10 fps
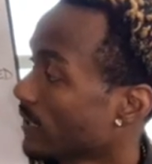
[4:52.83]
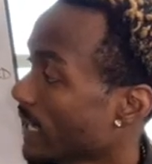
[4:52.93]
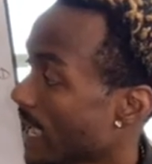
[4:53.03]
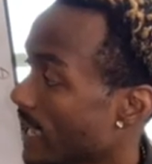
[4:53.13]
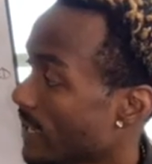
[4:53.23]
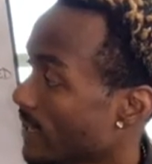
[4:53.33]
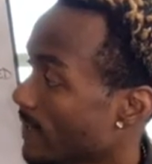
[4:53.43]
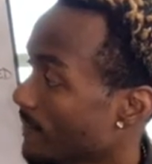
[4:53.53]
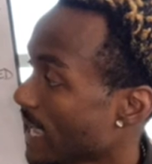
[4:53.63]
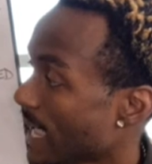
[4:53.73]

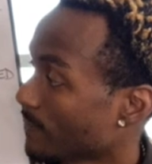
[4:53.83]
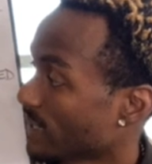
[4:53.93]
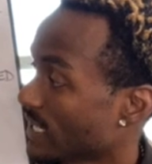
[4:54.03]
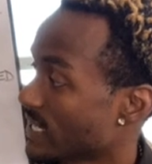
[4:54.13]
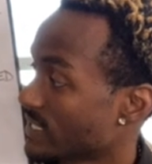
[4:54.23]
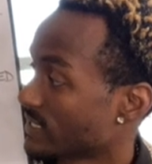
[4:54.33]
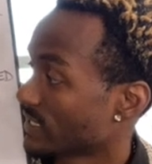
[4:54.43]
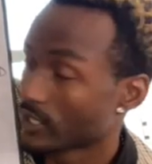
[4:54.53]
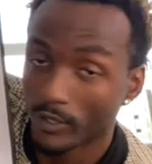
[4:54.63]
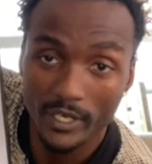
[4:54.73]
because
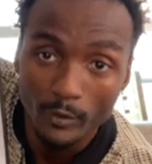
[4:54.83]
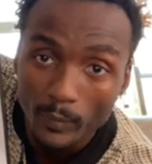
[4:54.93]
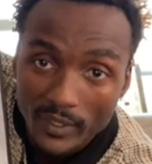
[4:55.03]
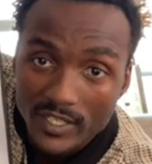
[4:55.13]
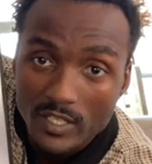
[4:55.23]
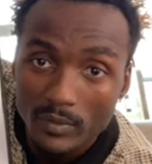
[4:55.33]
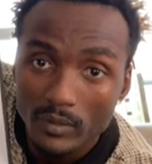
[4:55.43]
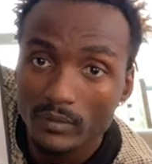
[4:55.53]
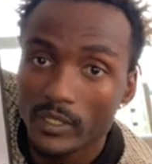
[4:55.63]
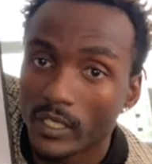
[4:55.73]
you're irreplaceable.
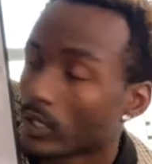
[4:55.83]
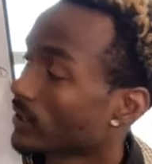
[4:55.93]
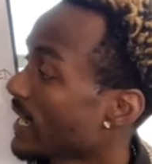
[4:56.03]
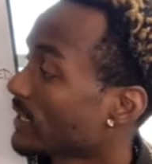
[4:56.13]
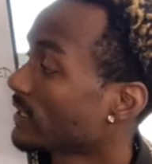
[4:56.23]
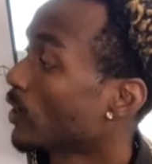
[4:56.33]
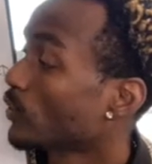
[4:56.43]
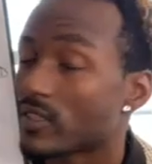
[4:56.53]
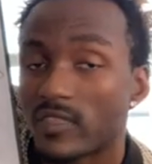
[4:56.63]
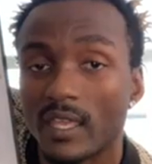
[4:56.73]
Like the
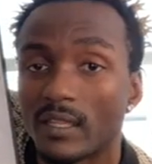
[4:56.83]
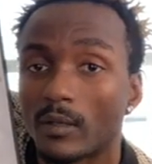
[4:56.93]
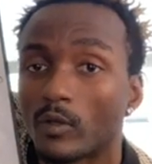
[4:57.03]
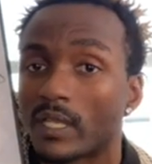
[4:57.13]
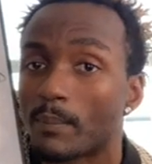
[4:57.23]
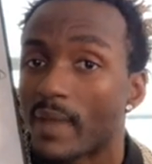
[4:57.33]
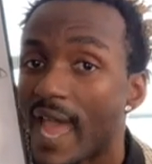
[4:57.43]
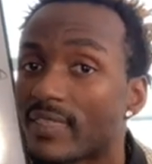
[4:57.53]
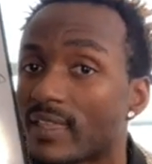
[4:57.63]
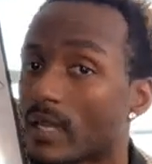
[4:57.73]
only
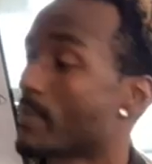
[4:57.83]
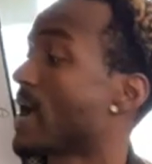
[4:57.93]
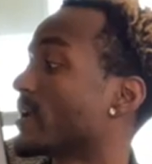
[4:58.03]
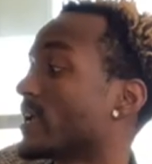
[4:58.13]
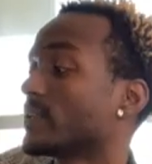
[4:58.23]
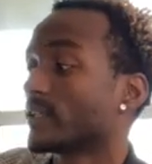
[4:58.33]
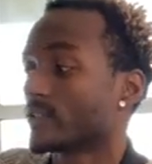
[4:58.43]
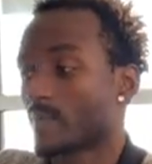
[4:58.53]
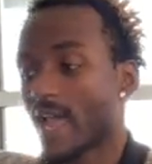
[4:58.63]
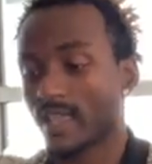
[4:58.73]
bad thing about it, there's
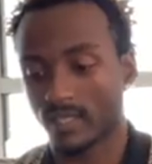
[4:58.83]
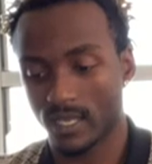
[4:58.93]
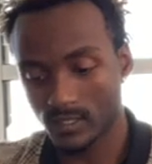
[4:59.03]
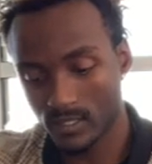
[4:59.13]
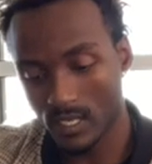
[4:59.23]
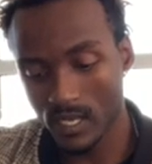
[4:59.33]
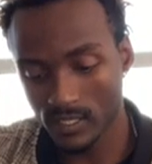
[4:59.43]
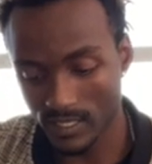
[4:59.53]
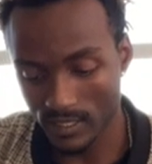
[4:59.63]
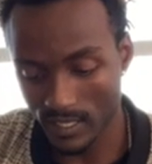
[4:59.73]
bad things
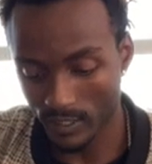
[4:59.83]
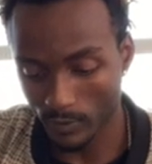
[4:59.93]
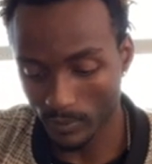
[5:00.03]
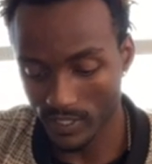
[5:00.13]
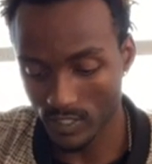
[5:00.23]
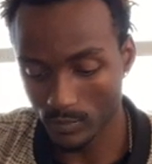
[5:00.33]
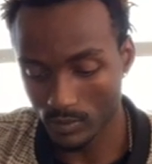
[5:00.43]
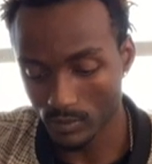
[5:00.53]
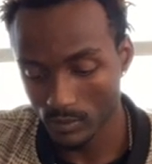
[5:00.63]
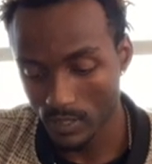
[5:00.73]
to the
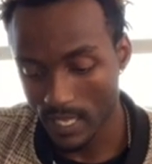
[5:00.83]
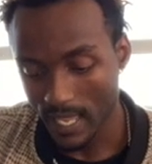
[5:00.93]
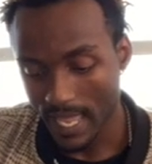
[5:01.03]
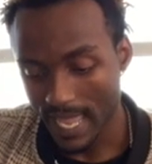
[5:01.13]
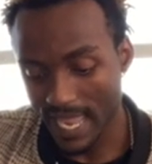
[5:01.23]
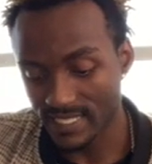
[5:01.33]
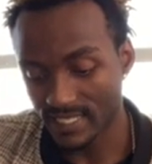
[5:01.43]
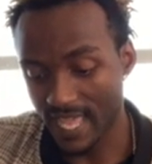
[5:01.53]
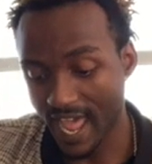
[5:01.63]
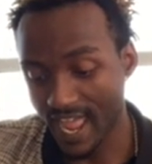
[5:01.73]
irreplaceable is
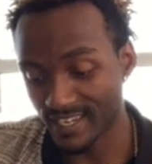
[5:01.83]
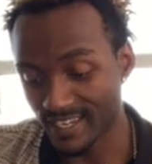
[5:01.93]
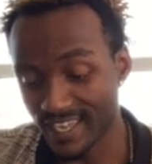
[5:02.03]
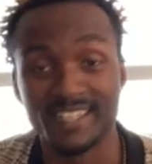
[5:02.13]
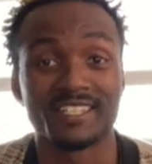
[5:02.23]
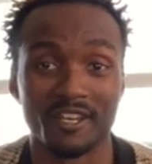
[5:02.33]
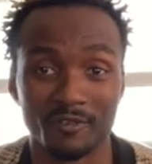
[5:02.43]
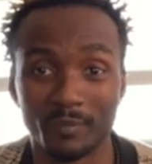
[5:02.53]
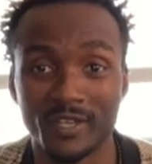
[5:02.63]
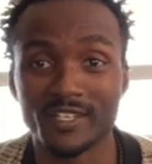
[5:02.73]
that it's
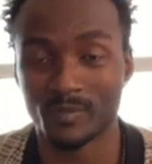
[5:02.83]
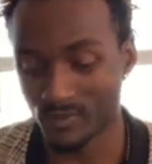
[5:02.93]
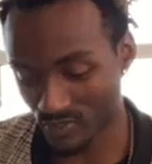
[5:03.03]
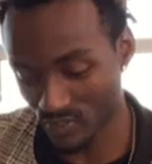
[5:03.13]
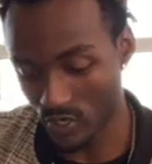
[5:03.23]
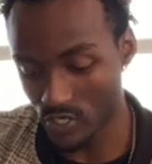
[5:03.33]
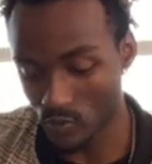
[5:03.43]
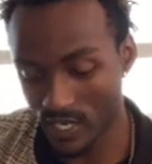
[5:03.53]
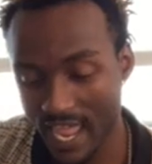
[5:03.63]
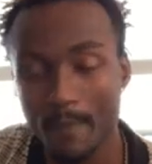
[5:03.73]
irreplaceable. So you
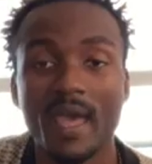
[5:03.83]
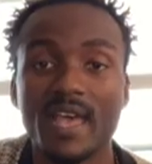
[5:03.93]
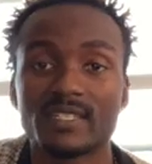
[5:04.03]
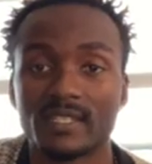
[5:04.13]
can't pass it